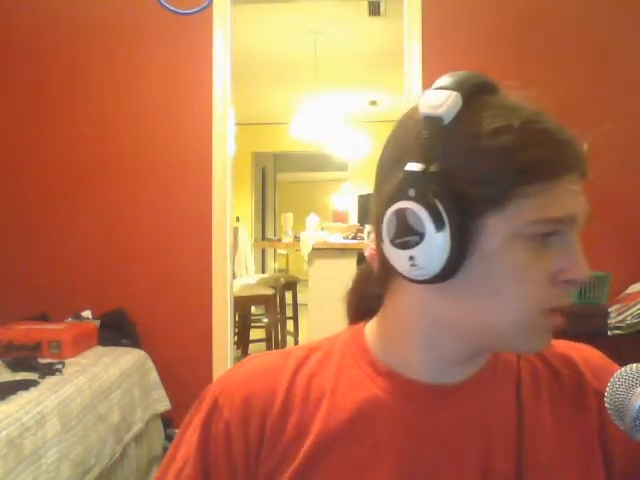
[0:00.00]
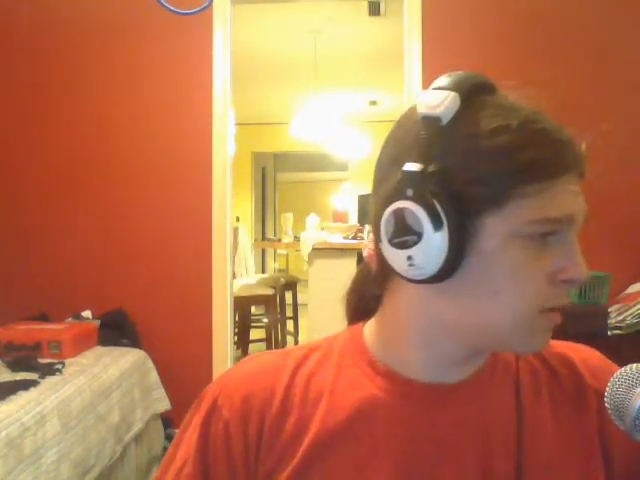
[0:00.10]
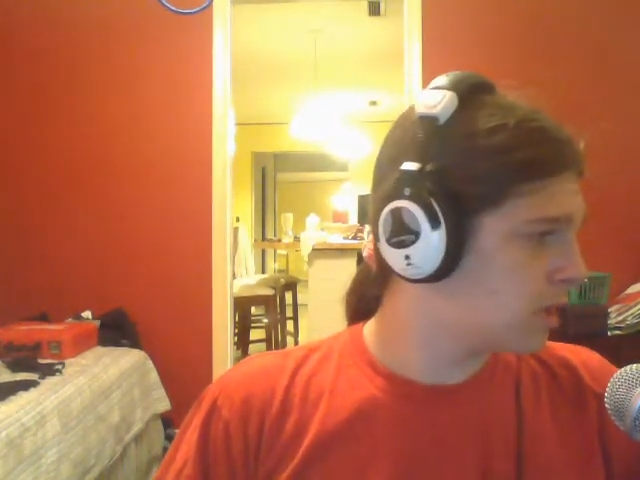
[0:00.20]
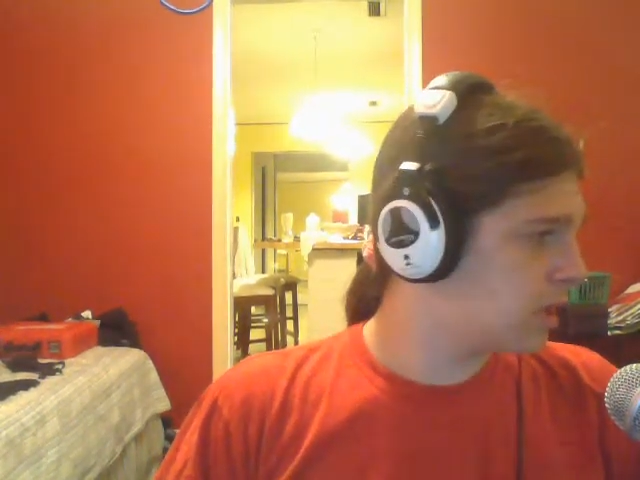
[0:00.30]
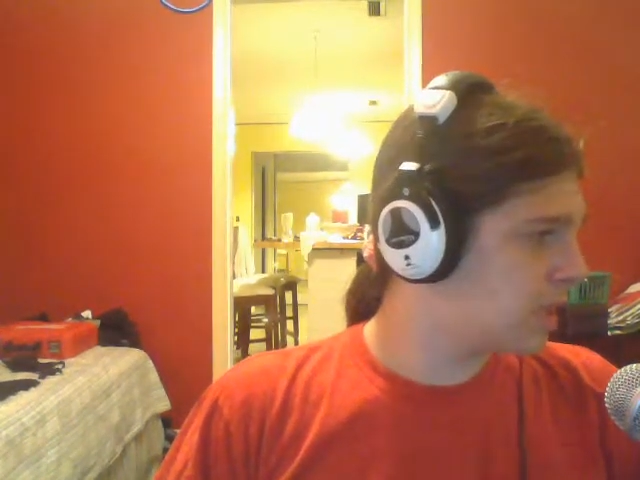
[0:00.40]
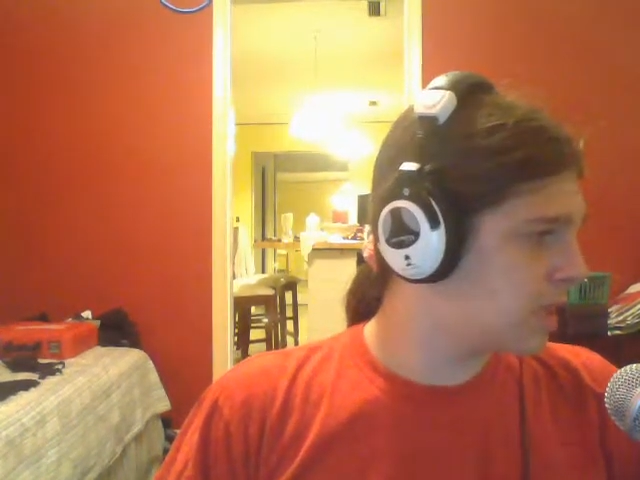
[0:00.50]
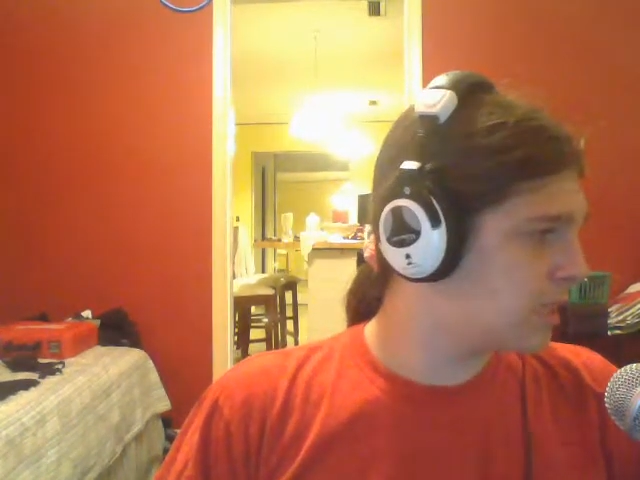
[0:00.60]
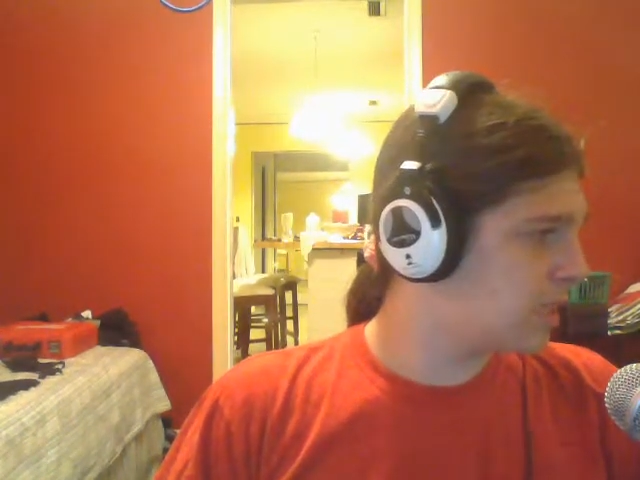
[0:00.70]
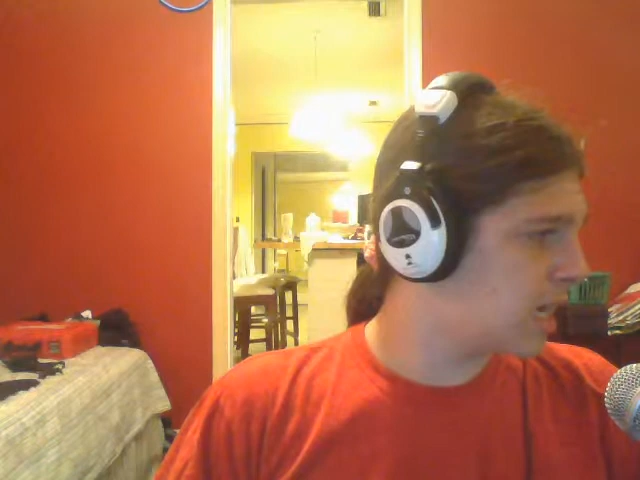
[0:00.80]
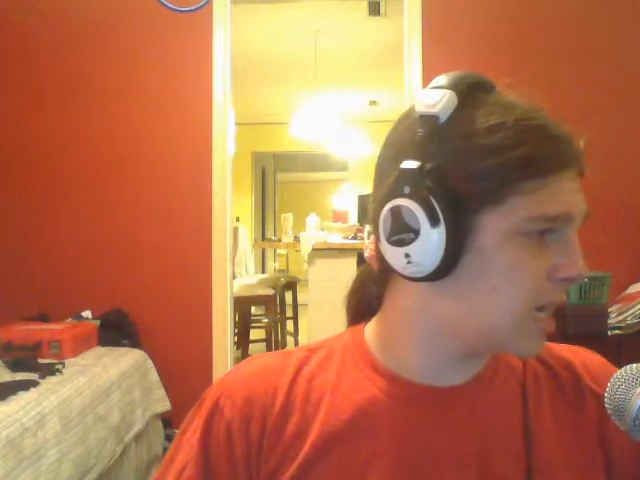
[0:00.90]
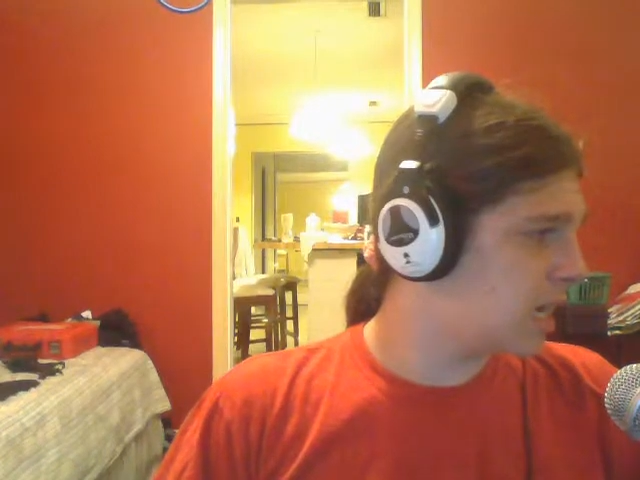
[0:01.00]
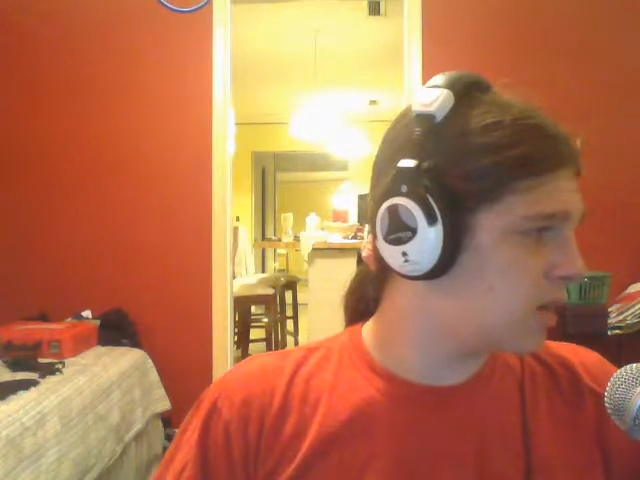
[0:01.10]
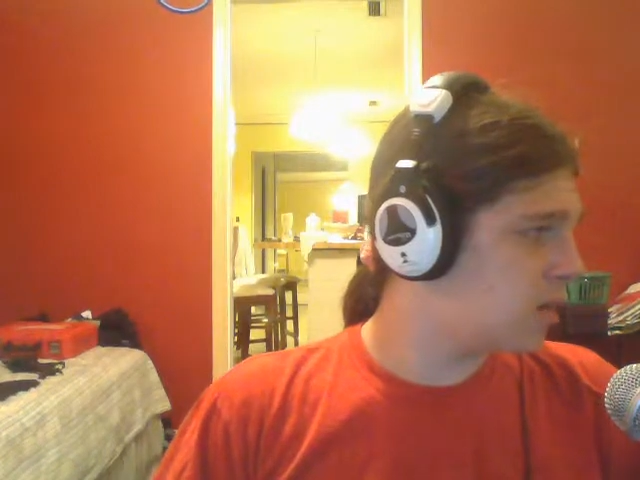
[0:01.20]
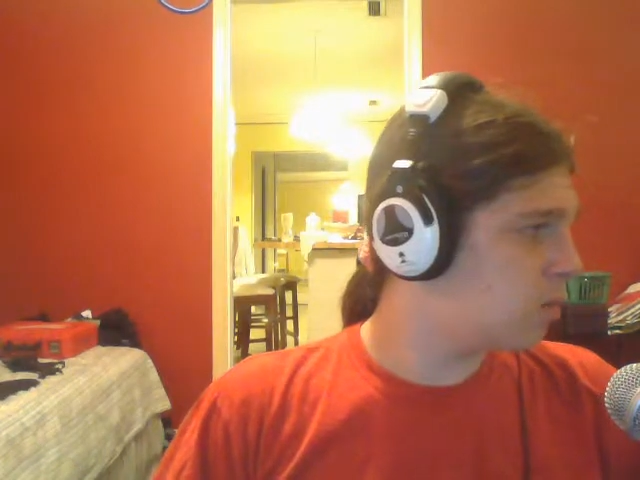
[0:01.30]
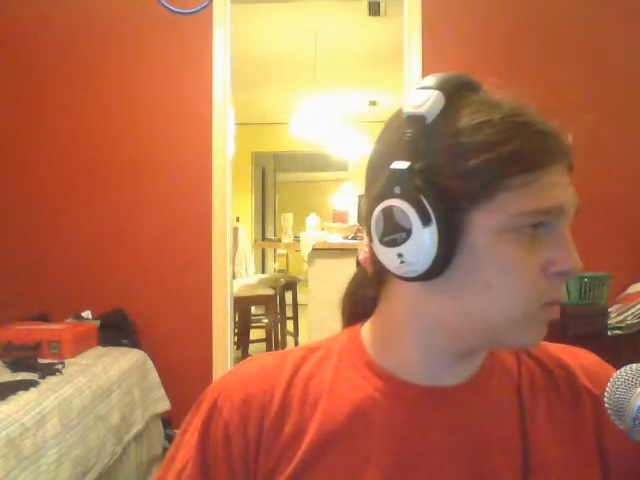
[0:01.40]
think that's
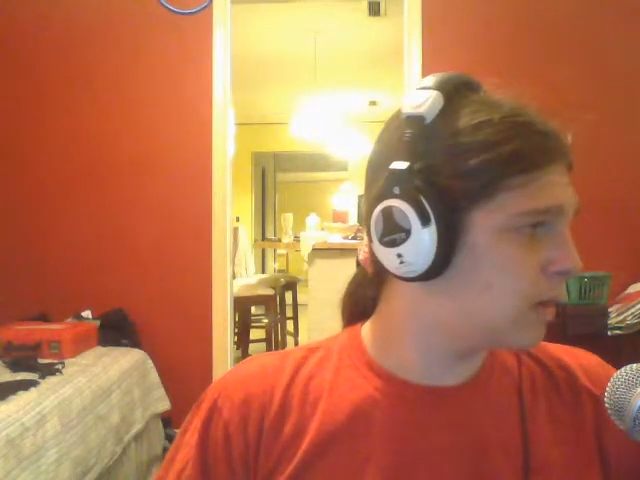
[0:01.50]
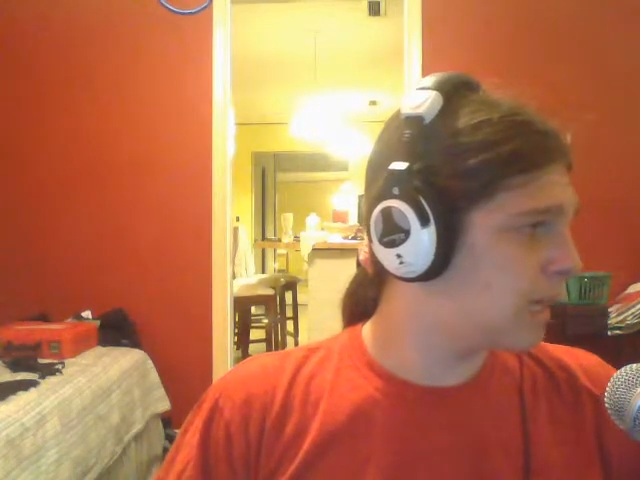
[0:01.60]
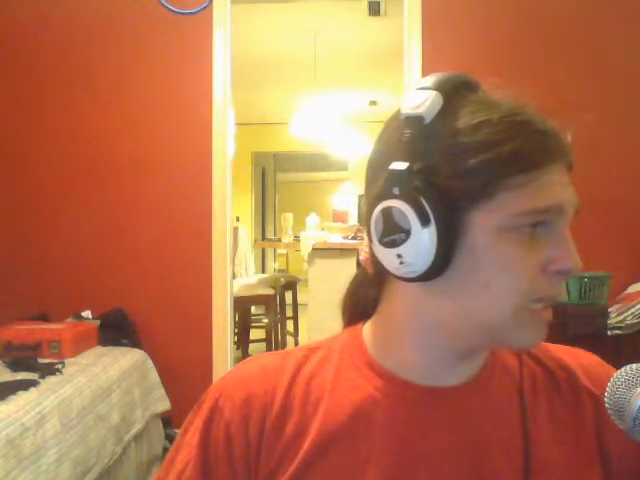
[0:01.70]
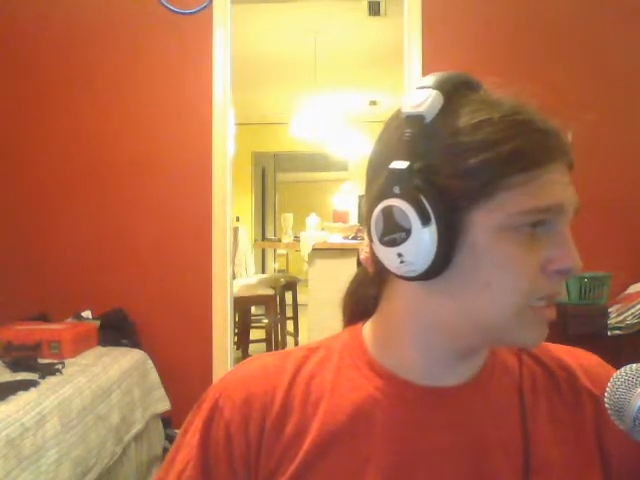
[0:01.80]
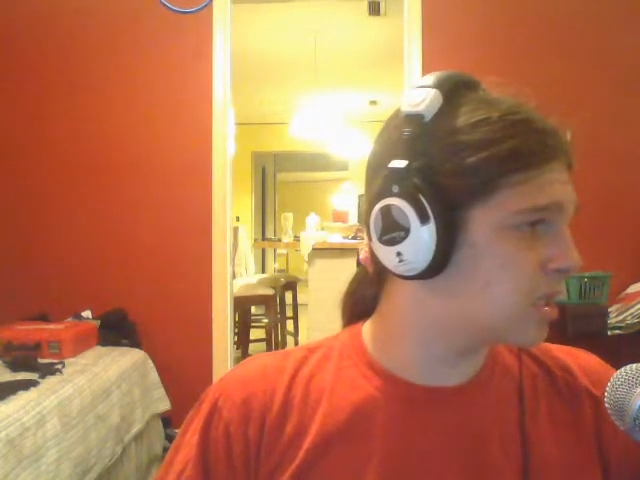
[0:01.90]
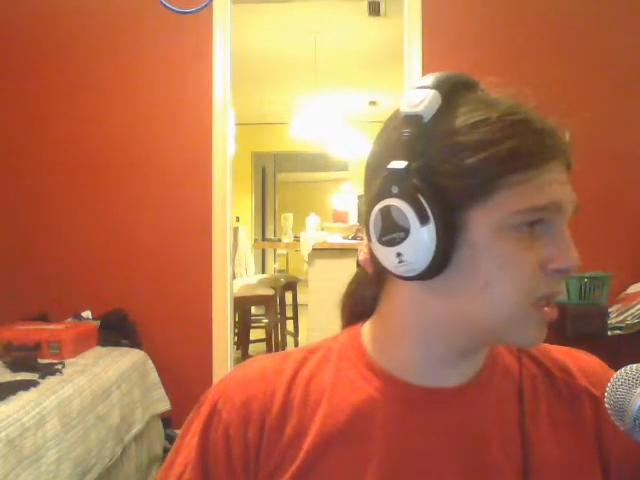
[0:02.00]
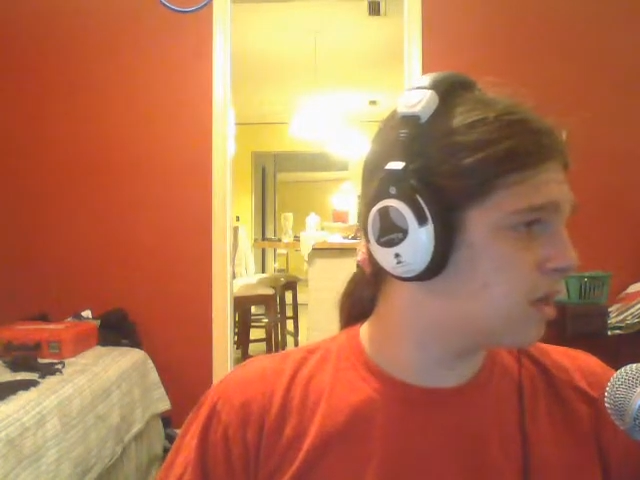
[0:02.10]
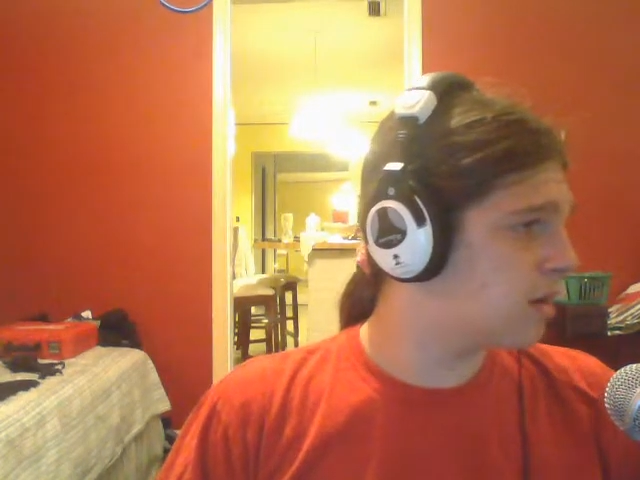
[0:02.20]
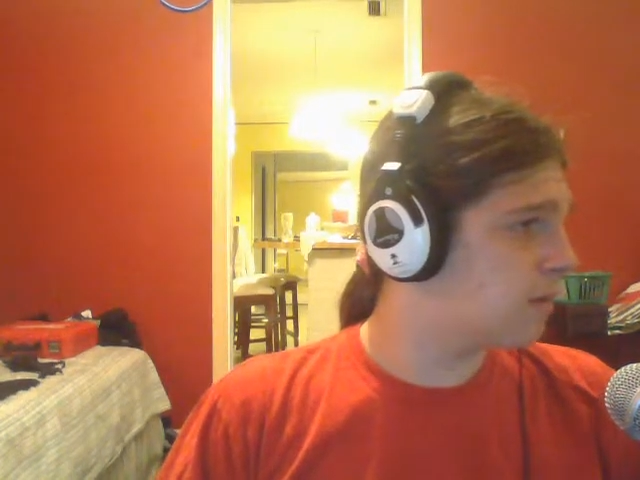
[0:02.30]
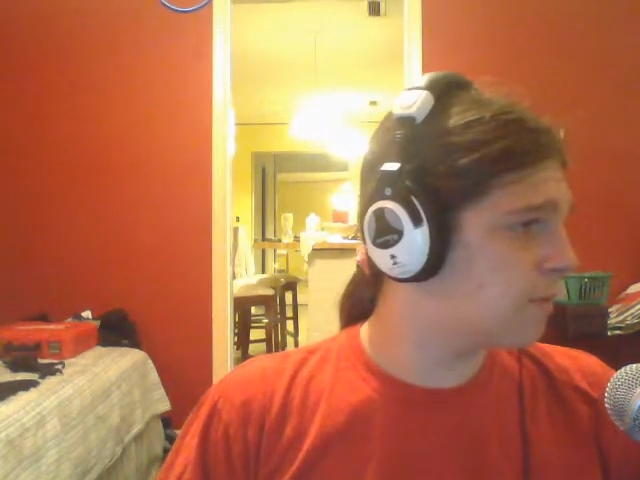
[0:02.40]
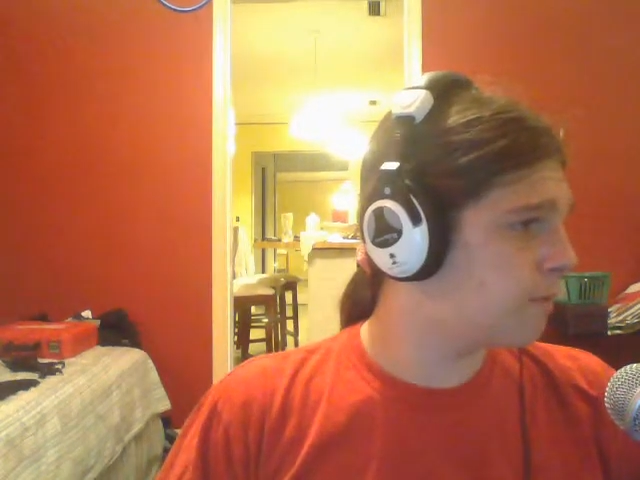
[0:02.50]
a waste of